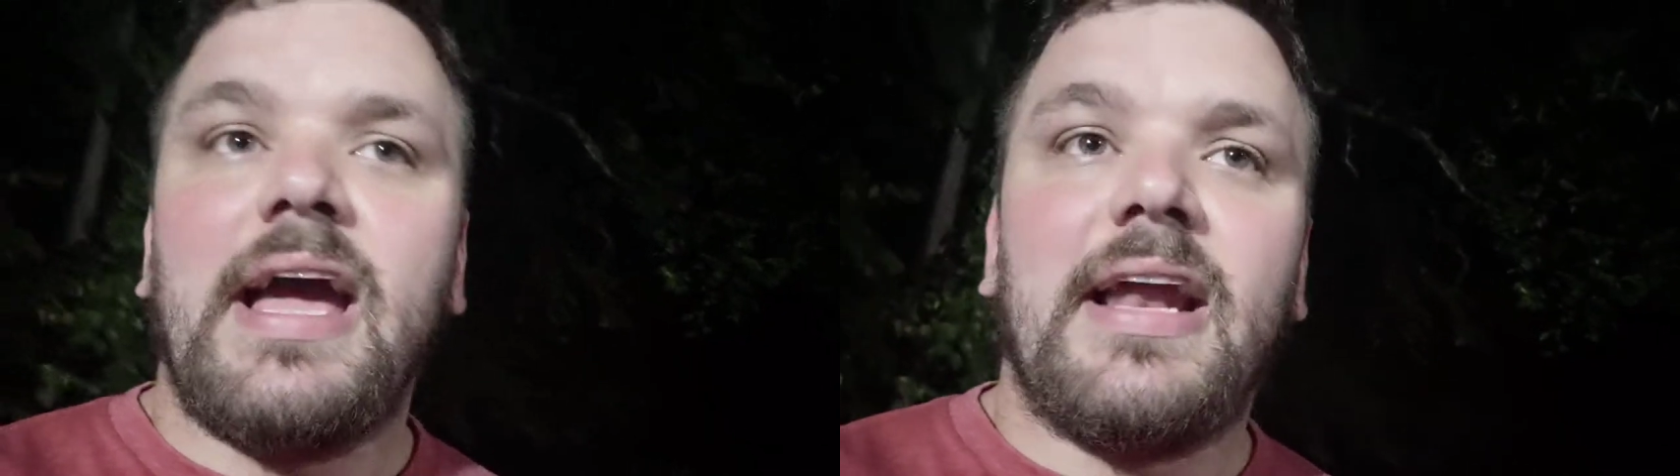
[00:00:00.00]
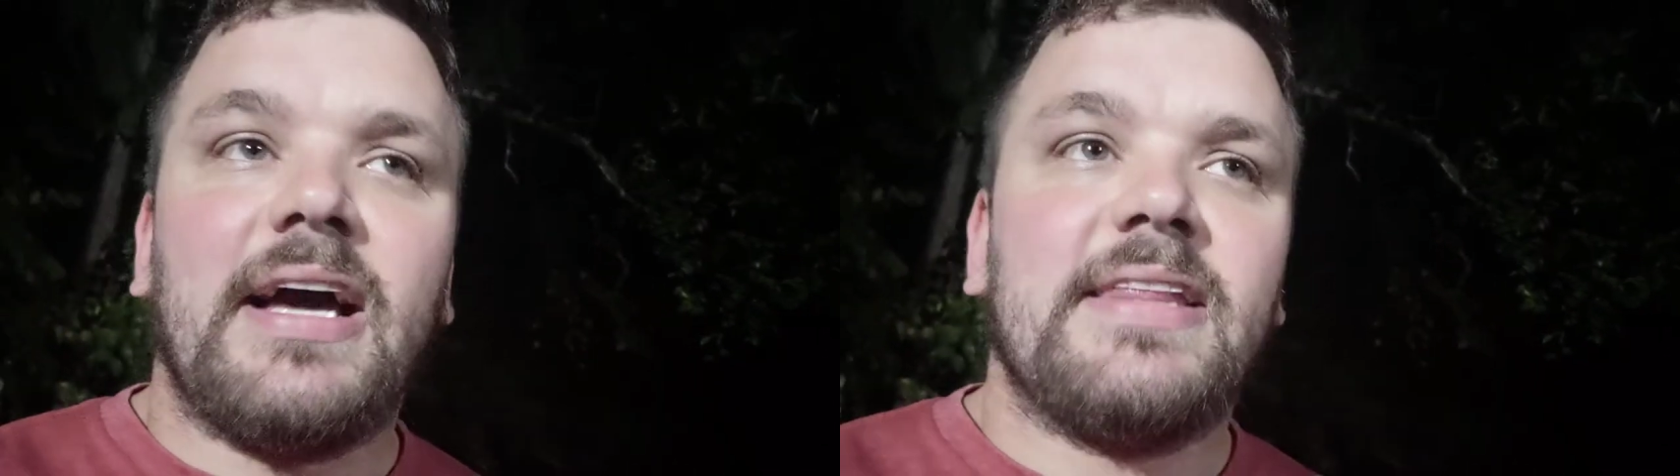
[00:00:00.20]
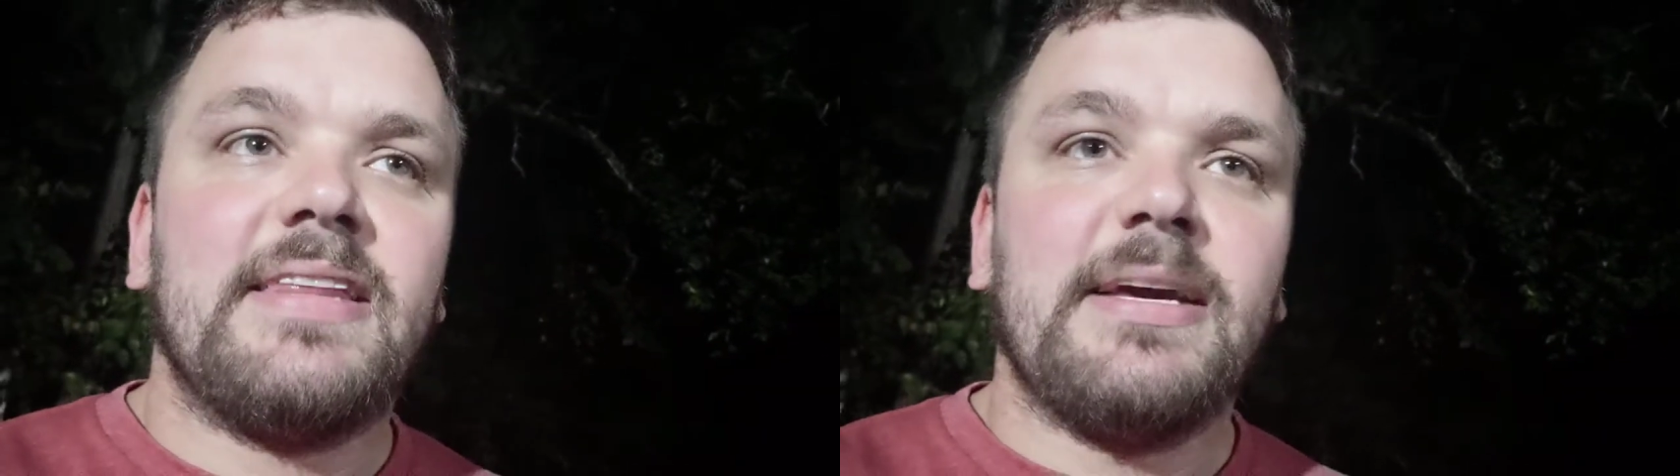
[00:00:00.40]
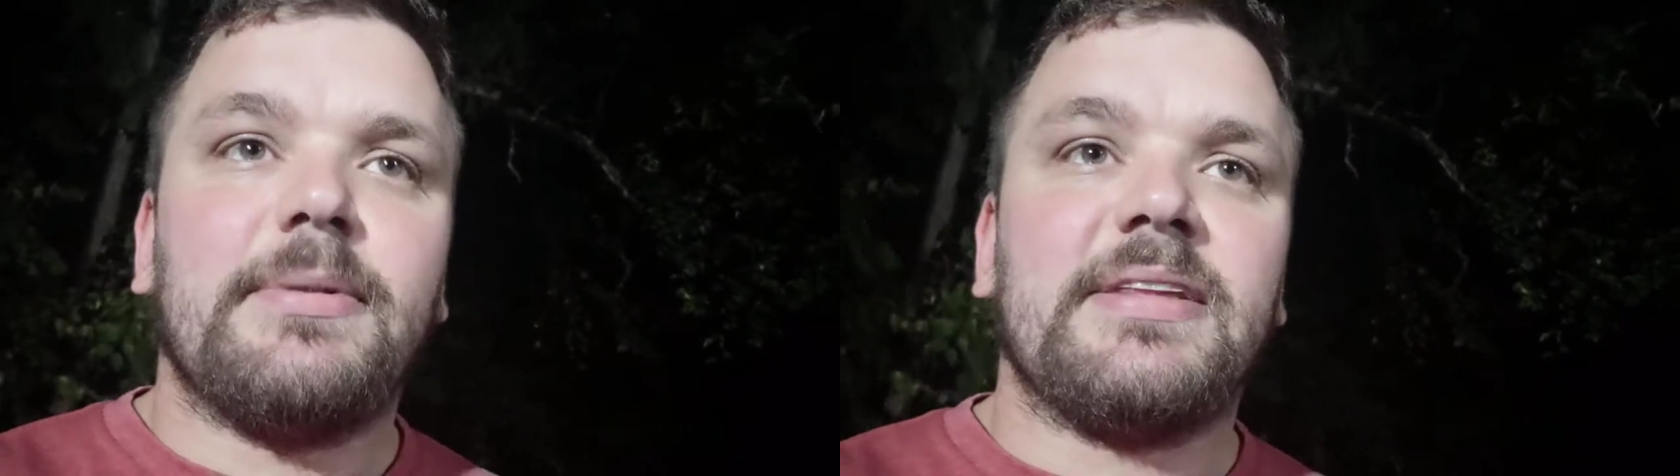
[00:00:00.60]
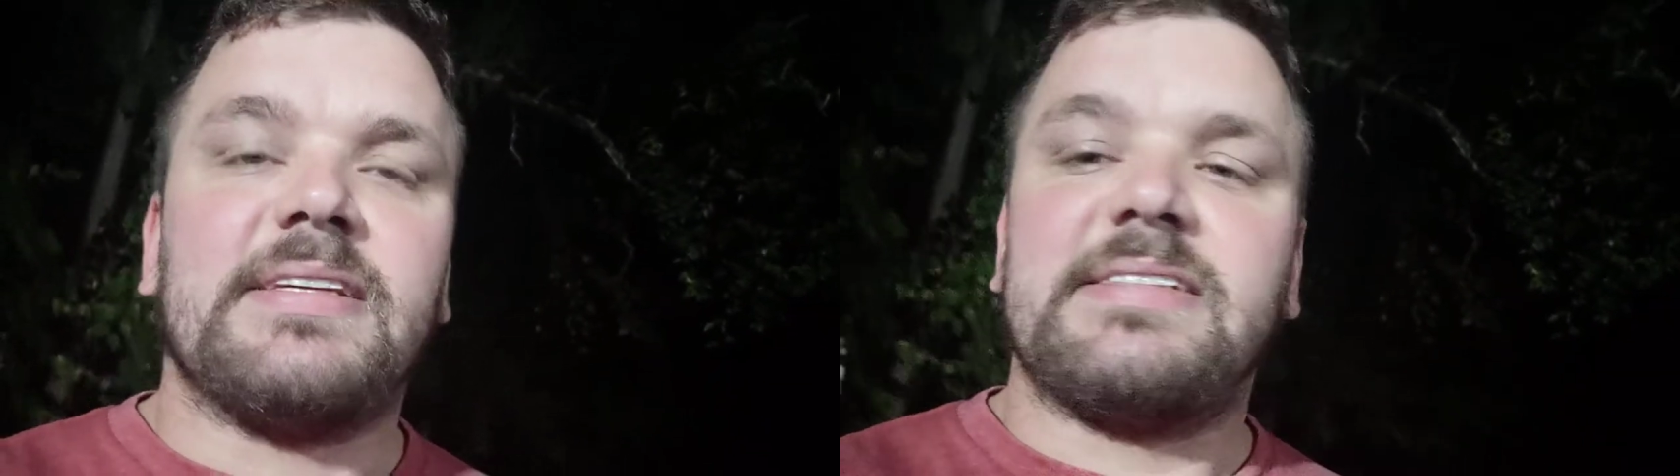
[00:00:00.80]
And I think
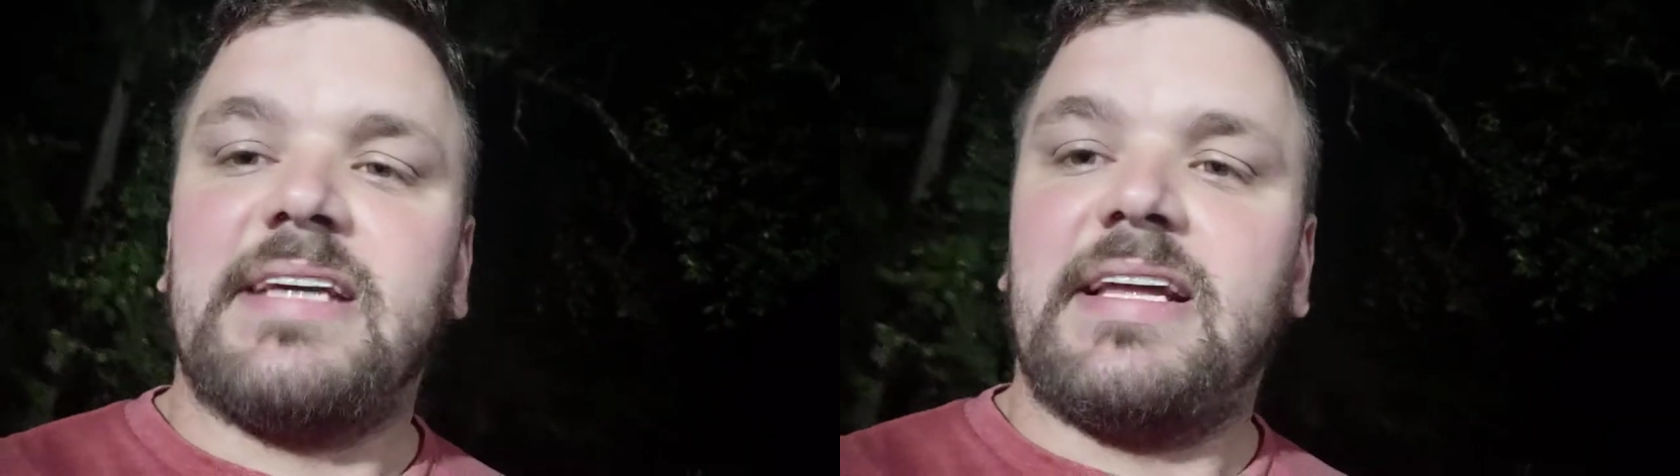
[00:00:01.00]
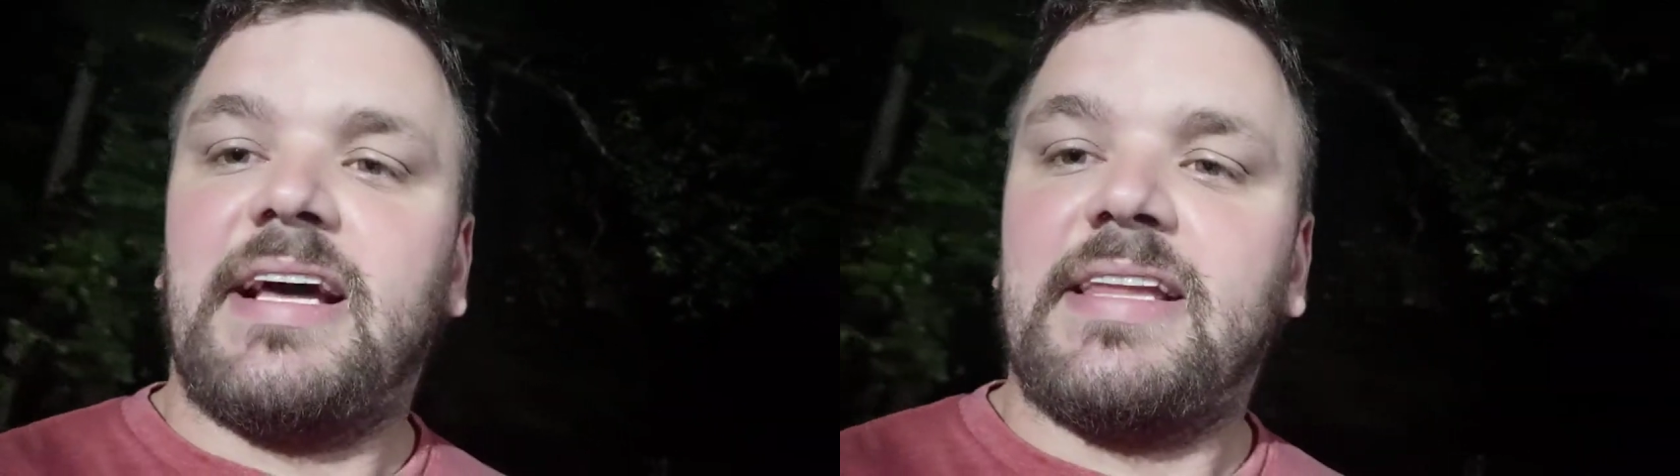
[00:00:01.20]
about this and